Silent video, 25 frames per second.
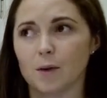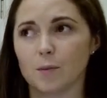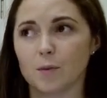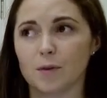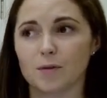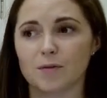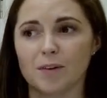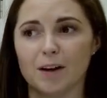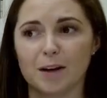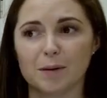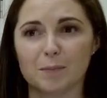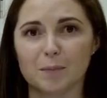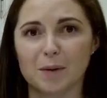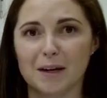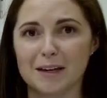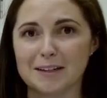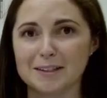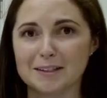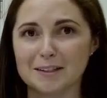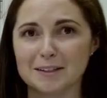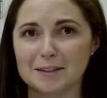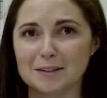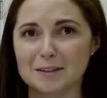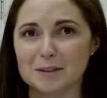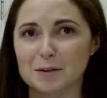We've had
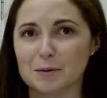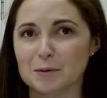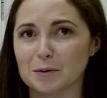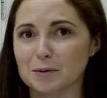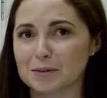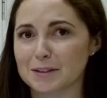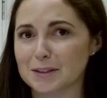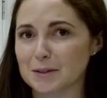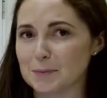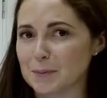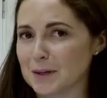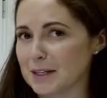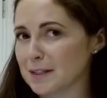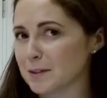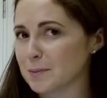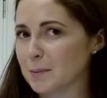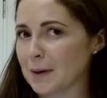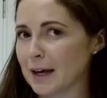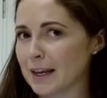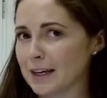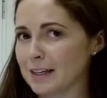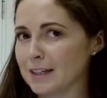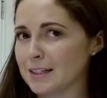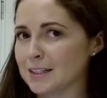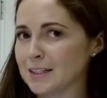patients who only speak
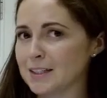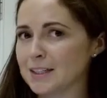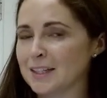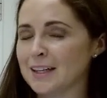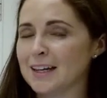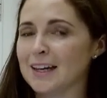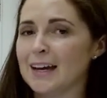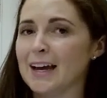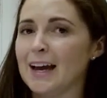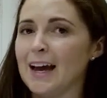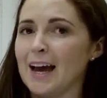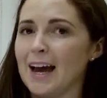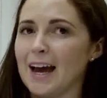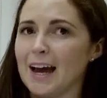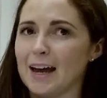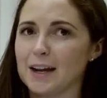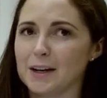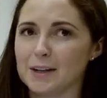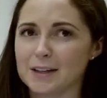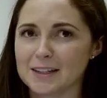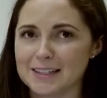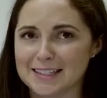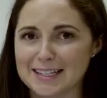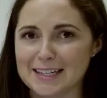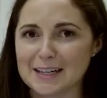Spanish,
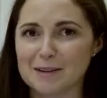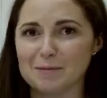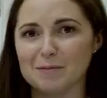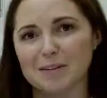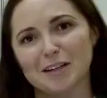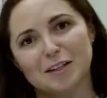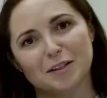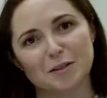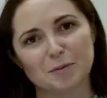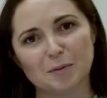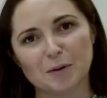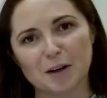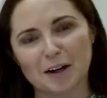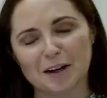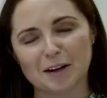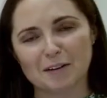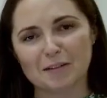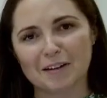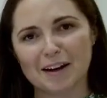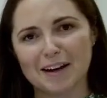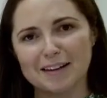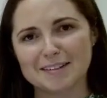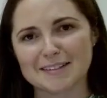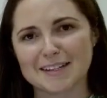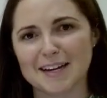and the team need to work
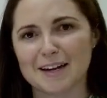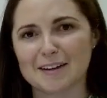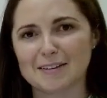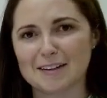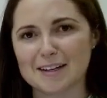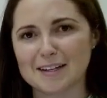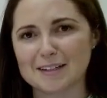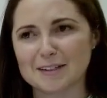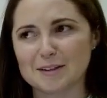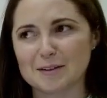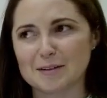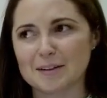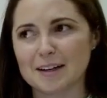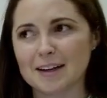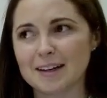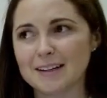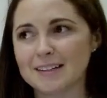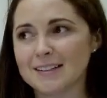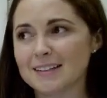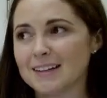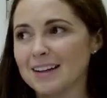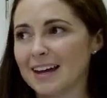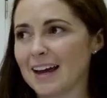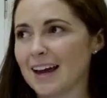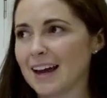around how they do
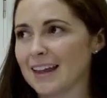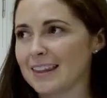that.